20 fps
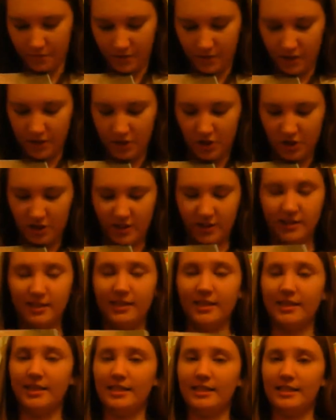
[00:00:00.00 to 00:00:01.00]
and she's
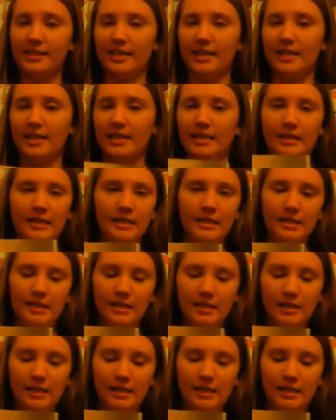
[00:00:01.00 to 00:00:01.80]
listening in.